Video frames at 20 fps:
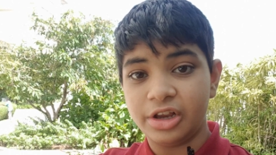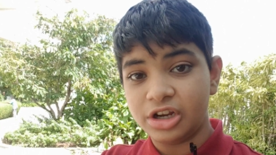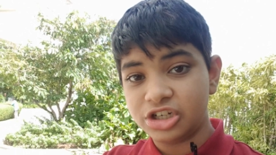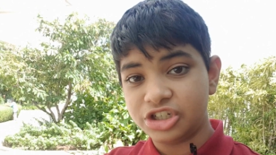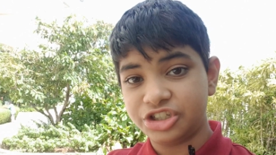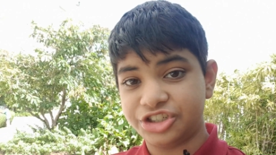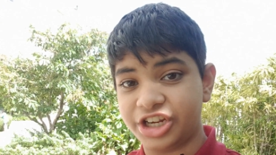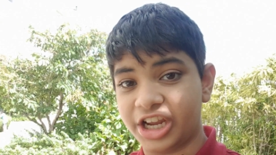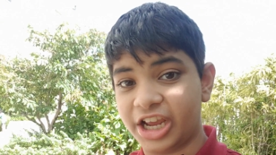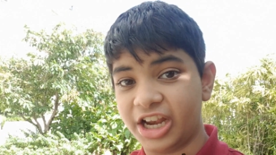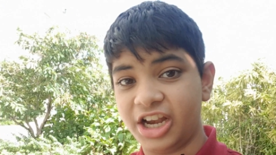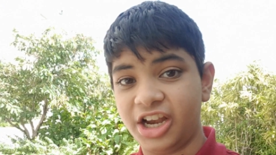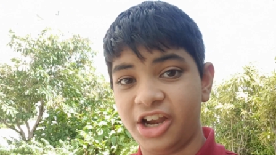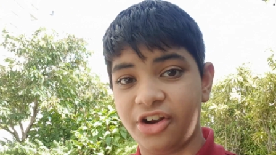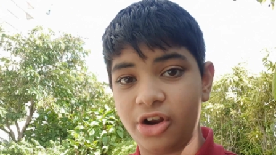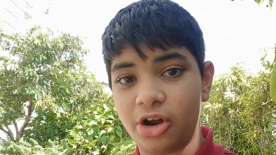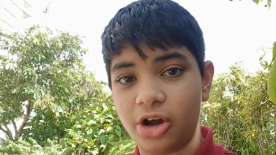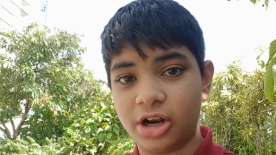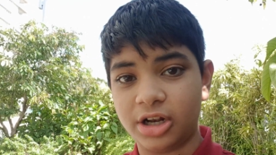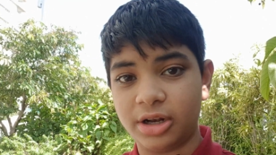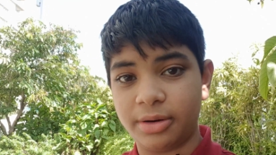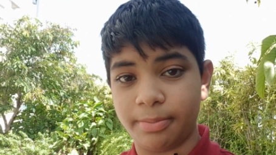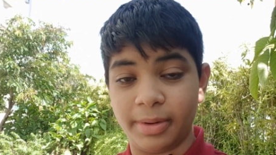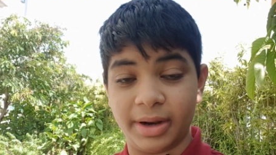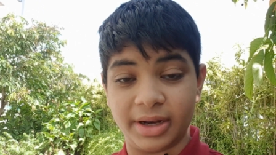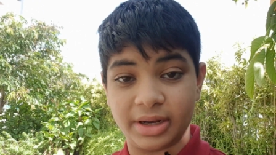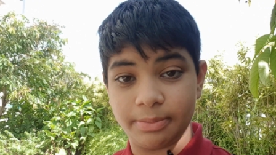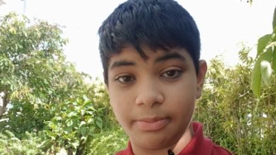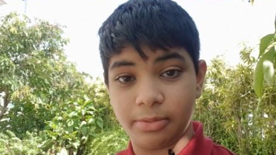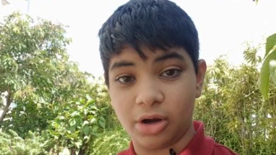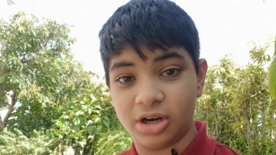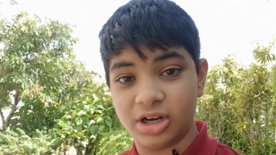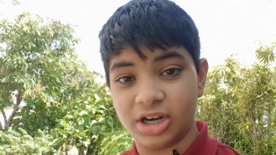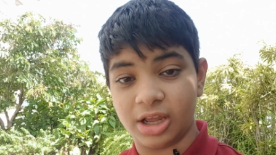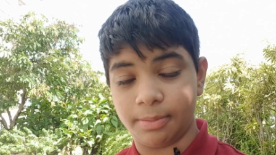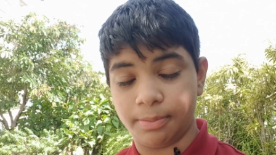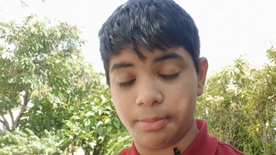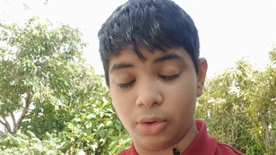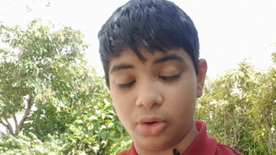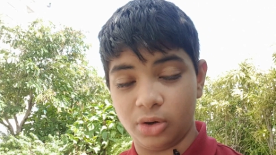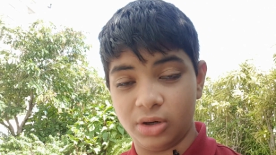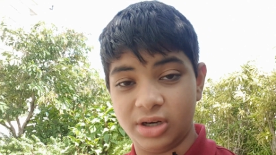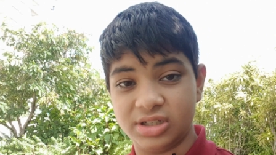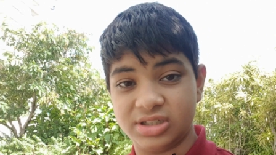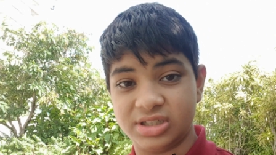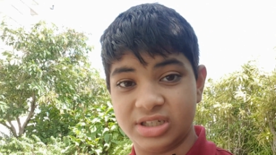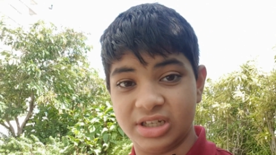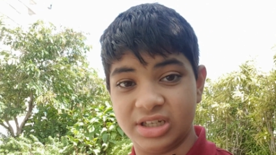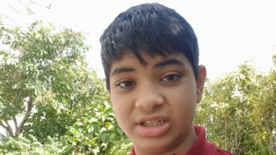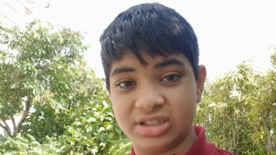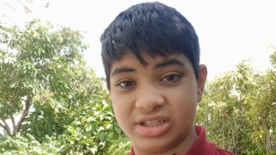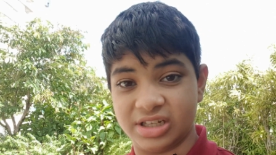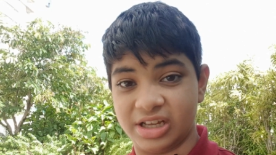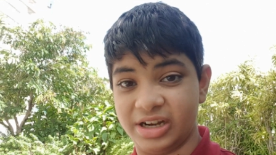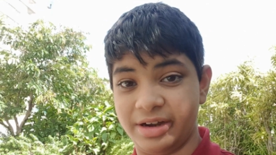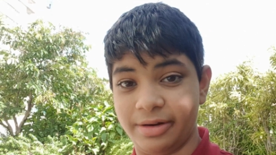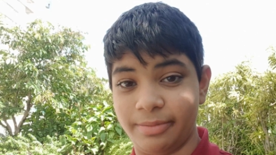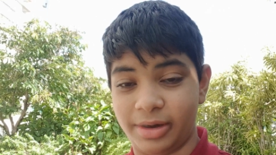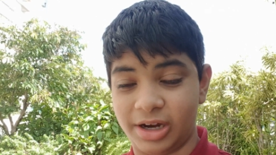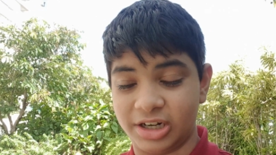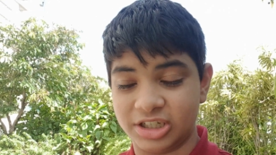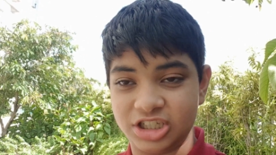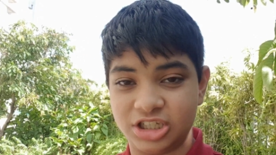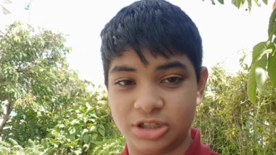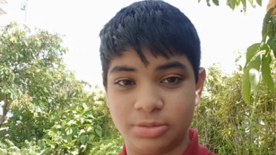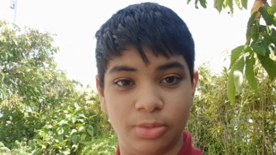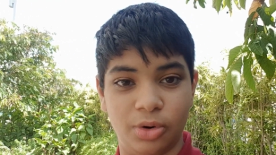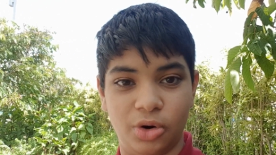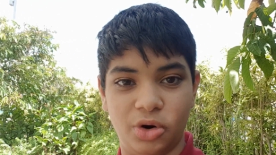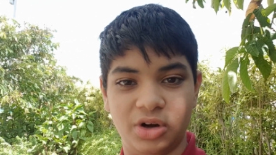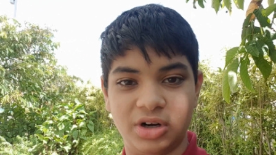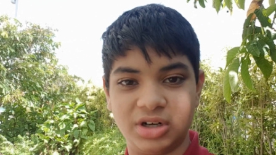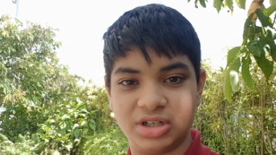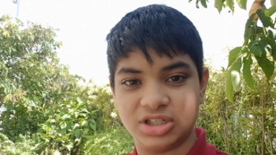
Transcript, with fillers: shell rot, metabolic bone disease, and much more.